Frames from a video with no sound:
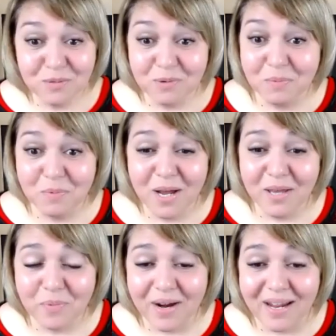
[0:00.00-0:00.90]
to rewire
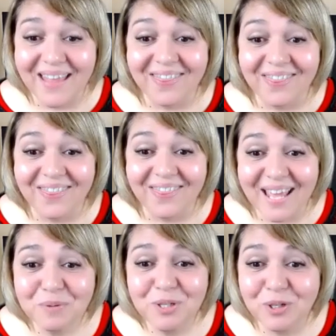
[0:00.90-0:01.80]
the brain.
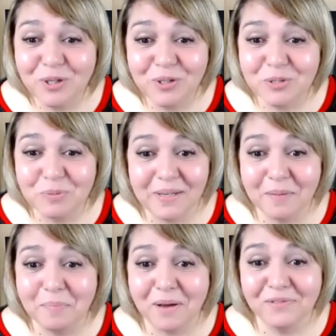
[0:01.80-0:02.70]
That's when you learn to
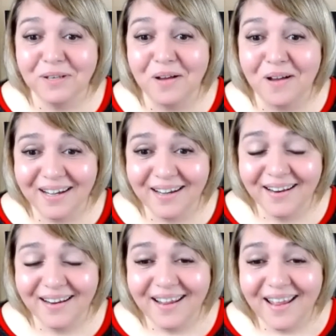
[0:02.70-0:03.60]
be above the line.
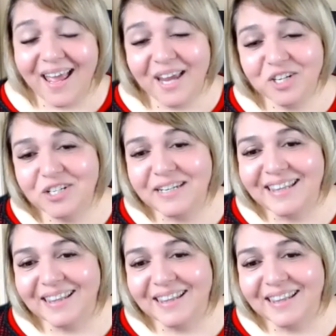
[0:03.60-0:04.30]
Actually,